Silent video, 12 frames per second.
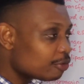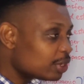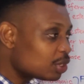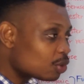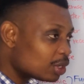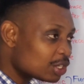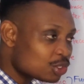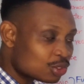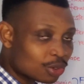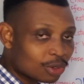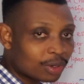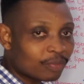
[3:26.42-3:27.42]
free
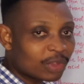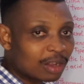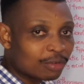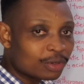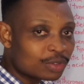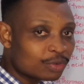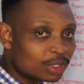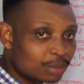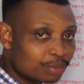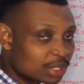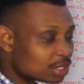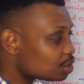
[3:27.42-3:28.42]
cholesterol and
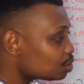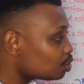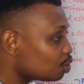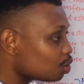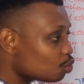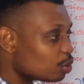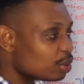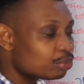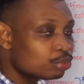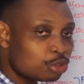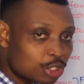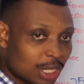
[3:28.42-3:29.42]
phospholipids will
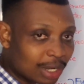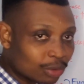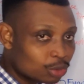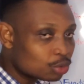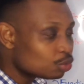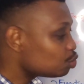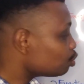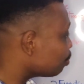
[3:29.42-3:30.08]
be pushed out, which